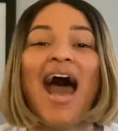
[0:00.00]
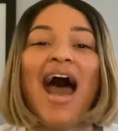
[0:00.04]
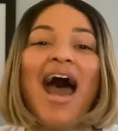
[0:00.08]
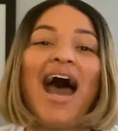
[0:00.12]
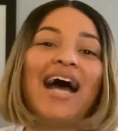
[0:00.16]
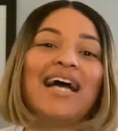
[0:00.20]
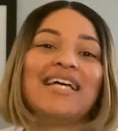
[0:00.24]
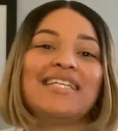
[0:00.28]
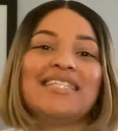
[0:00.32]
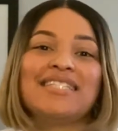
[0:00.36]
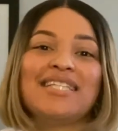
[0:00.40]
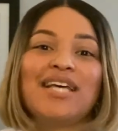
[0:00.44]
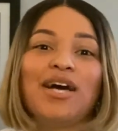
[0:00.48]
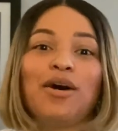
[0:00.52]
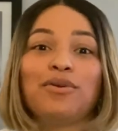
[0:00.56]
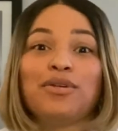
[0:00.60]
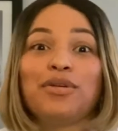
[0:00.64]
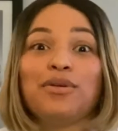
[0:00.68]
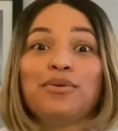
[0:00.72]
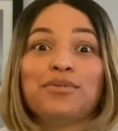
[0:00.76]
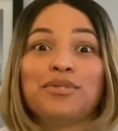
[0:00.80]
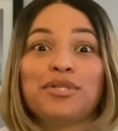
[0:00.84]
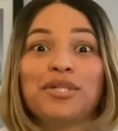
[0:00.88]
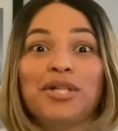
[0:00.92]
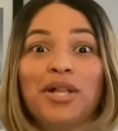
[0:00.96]
I sell
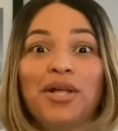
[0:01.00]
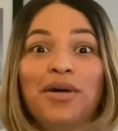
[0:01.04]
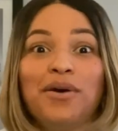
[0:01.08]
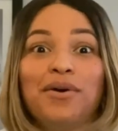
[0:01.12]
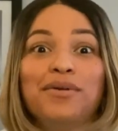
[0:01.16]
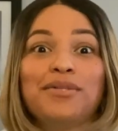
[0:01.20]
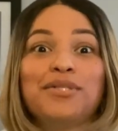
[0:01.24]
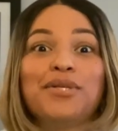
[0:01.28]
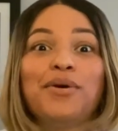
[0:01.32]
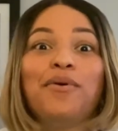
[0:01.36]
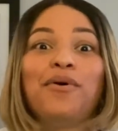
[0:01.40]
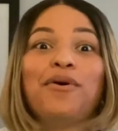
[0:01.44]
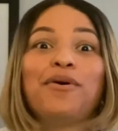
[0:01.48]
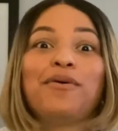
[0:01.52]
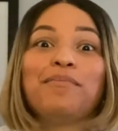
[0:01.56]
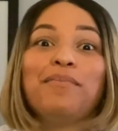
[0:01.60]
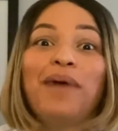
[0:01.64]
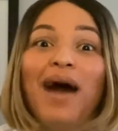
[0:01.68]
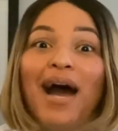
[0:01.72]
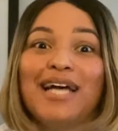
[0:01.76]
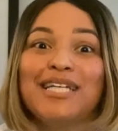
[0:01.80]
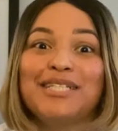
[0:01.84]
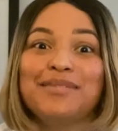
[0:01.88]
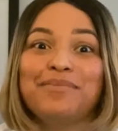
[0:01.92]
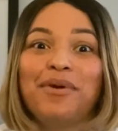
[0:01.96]
used clothes on
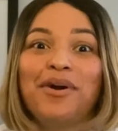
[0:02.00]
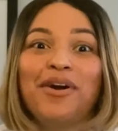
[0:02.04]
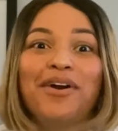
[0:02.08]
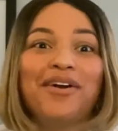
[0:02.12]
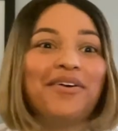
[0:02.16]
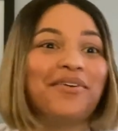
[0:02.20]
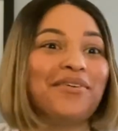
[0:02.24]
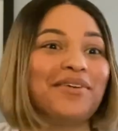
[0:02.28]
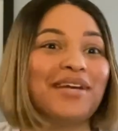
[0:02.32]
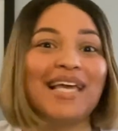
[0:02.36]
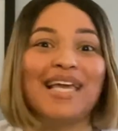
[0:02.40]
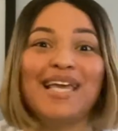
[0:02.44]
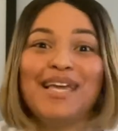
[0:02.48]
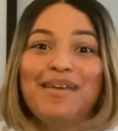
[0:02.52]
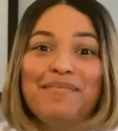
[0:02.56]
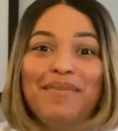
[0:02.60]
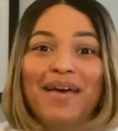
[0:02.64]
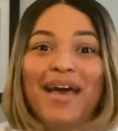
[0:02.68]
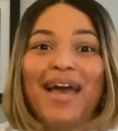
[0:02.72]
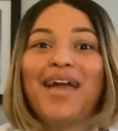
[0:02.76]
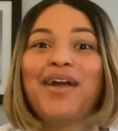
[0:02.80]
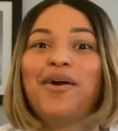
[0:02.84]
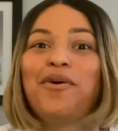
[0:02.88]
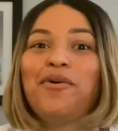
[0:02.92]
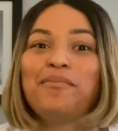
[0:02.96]
Poshmark, on
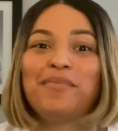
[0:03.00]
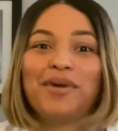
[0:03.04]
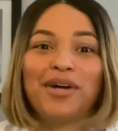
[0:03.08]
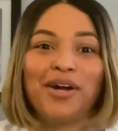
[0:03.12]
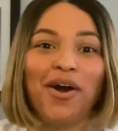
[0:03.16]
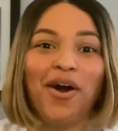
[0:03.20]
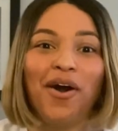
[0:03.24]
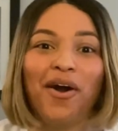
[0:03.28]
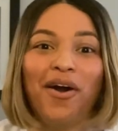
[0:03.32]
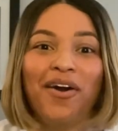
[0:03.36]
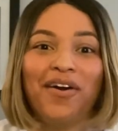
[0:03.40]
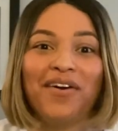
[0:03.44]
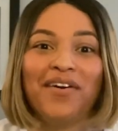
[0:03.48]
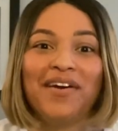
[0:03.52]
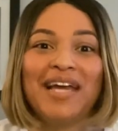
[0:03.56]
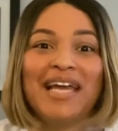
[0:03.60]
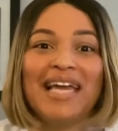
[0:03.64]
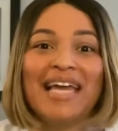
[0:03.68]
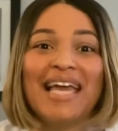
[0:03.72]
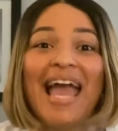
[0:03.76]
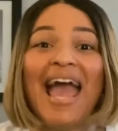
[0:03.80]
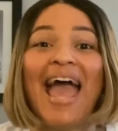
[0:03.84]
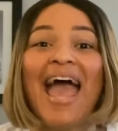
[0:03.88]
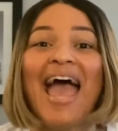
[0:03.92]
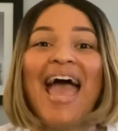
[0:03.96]
eBay, on
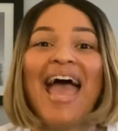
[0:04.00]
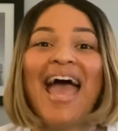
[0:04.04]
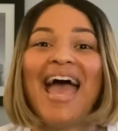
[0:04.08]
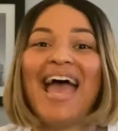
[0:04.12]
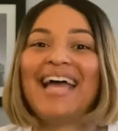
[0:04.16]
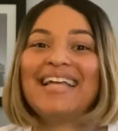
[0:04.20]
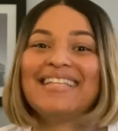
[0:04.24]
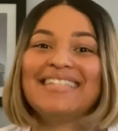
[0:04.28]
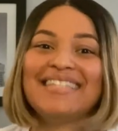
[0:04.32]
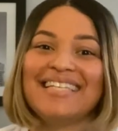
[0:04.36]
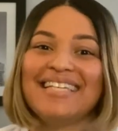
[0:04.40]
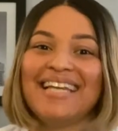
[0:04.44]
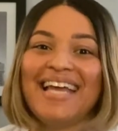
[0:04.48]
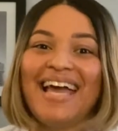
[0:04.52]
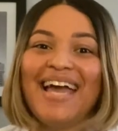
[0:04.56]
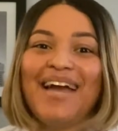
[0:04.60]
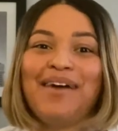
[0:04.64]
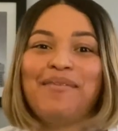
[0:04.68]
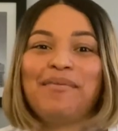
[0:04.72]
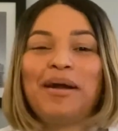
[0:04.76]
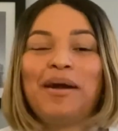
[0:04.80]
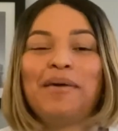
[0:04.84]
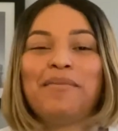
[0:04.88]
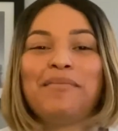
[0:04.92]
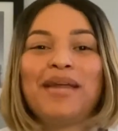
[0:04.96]
Mercari, and today
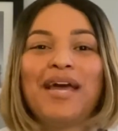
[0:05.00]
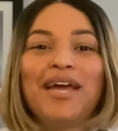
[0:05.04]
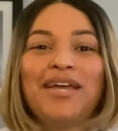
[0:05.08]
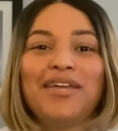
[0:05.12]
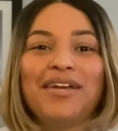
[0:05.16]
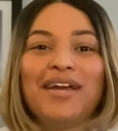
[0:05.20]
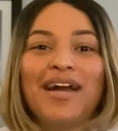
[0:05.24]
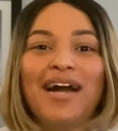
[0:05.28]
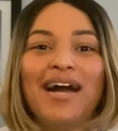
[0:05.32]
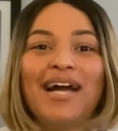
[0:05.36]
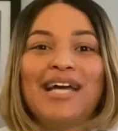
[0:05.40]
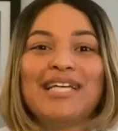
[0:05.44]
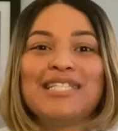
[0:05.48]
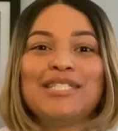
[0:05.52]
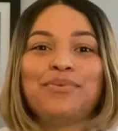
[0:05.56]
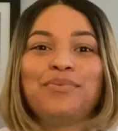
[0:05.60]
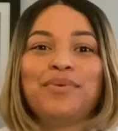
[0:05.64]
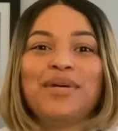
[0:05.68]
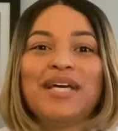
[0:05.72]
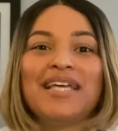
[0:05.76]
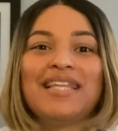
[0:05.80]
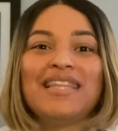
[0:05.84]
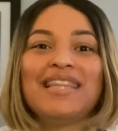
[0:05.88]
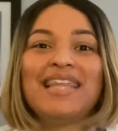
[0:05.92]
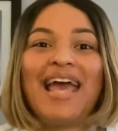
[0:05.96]
I'm coming at you guys
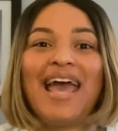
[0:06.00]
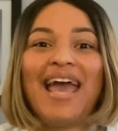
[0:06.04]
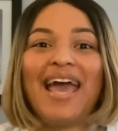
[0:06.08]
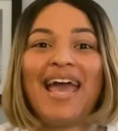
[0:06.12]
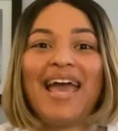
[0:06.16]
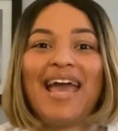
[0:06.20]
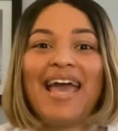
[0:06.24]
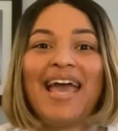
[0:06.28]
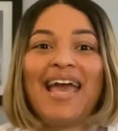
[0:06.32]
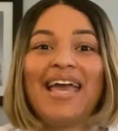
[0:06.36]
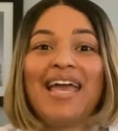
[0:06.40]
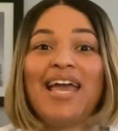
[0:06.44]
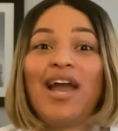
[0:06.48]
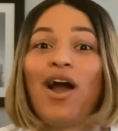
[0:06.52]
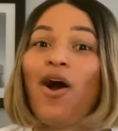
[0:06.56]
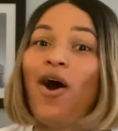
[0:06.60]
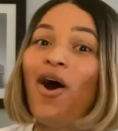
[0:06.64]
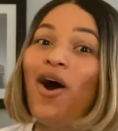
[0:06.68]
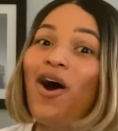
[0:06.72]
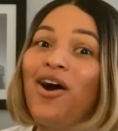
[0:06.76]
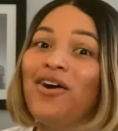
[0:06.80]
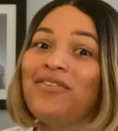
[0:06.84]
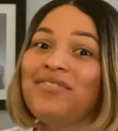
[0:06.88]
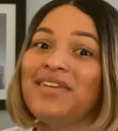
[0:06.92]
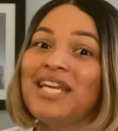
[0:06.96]
with a
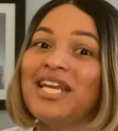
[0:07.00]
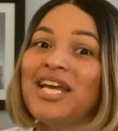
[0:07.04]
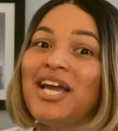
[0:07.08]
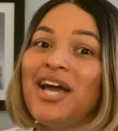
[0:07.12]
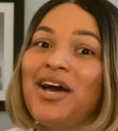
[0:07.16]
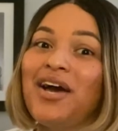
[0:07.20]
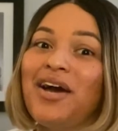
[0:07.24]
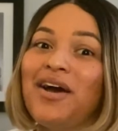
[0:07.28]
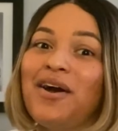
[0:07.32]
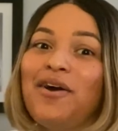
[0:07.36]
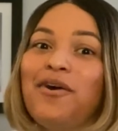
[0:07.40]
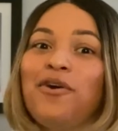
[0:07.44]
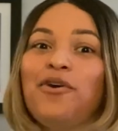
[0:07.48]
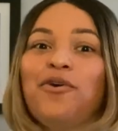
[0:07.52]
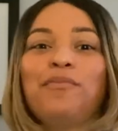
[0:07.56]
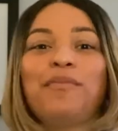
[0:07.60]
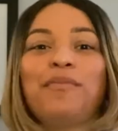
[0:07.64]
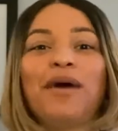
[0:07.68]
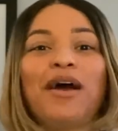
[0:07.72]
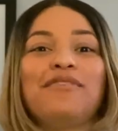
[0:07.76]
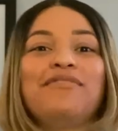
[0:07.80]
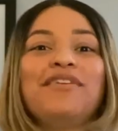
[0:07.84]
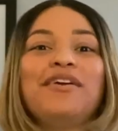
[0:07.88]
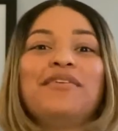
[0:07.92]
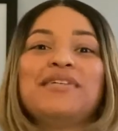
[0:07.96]
haul video,
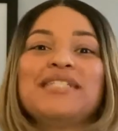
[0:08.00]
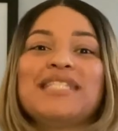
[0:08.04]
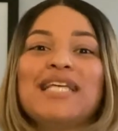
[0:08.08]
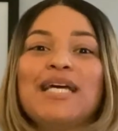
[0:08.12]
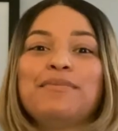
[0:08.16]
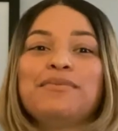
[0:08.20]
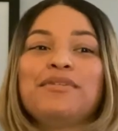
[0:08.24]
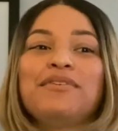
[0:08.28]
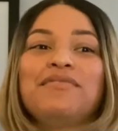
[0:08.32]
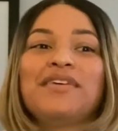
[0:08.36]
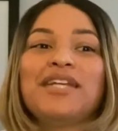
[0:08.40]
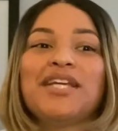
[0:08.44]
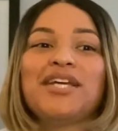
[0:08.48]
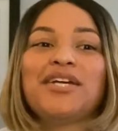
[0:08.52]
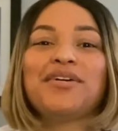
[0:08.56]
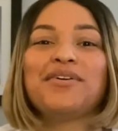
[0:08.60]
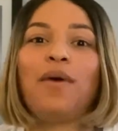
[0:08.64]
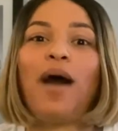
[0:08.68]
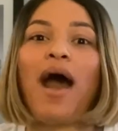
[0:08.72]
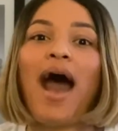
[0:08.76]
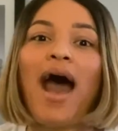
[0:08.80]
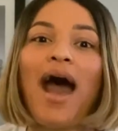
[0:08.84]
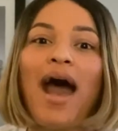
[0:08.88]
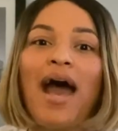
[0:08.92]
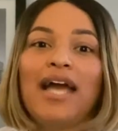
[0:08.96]
my favorite types of
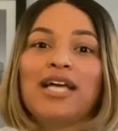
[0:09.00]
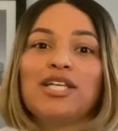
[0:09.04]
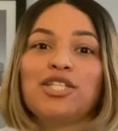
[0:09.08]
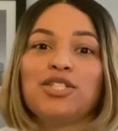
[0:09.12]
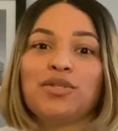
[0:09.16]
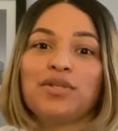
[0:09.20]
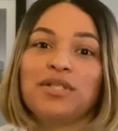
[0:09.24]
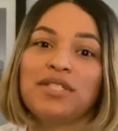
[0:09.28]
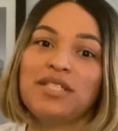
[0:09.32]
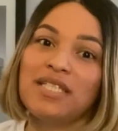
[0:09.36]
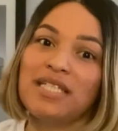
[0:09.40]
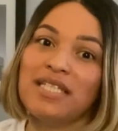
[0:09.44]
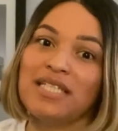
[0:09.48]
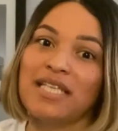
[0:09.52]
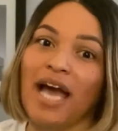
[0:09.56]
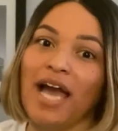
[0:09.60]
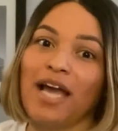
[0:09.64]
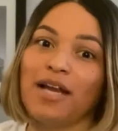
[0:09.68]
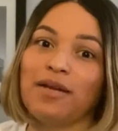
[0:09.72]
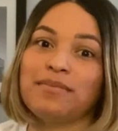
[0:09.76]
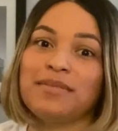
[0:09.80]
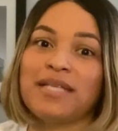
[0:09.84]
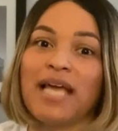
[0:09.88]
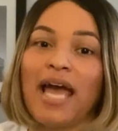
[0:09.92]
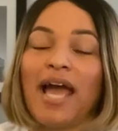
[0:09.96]
videos. I sourced these
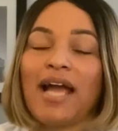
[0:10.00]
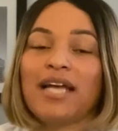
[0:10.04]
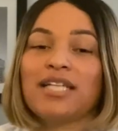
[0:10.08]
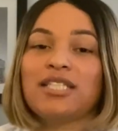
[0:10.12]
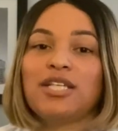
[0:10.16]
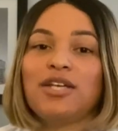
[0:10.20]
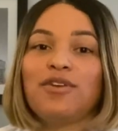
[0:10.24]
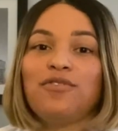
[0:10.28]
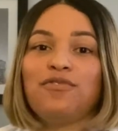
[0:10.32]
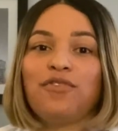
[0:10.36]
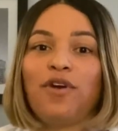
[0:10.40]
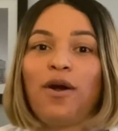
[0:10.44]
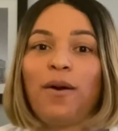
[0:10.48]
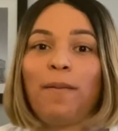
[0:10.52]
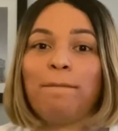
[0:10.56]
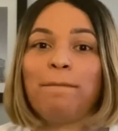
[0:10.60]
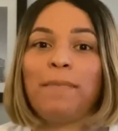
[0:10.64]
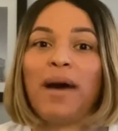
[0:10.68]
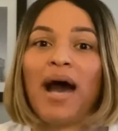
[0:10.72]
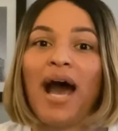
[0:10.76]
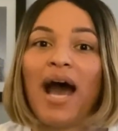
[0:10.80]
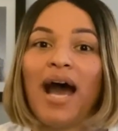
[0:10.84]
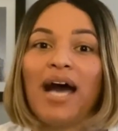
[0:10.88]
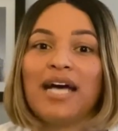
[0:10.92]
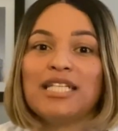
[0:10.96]
items actually from
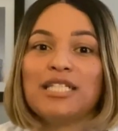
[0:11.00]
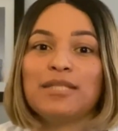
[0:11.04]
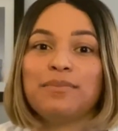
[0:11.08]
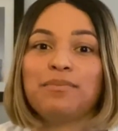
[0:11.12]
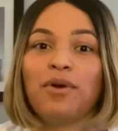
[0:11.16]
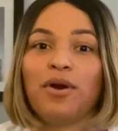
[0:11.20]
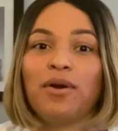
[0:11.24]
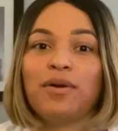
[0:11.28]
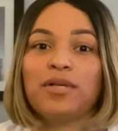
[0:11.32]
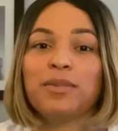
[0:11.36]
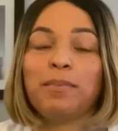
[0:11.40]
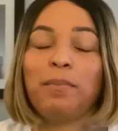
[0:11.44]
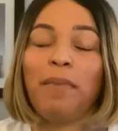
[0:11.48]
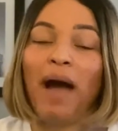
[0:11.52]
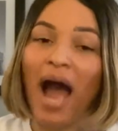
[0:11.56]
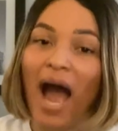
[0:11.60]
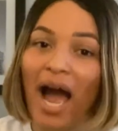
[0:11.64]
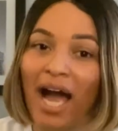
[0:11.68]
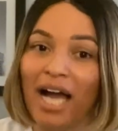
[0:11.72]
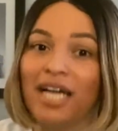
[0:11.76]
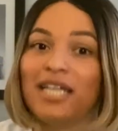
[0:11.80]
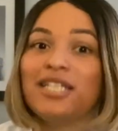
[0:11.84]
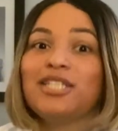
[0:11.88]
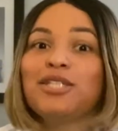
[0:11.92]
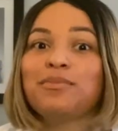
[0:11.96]

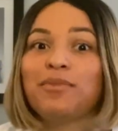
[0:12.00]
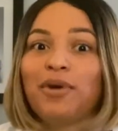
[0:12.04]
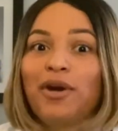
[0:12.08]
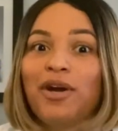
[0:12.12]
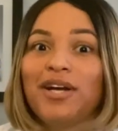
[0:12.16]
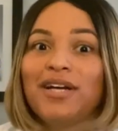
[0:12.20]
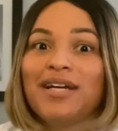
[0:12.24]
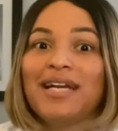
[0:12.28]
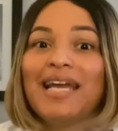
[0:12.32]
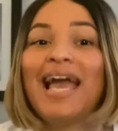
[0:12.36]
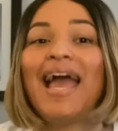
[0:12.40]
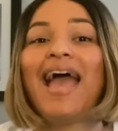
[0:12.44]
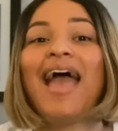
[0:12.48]
Poshmark.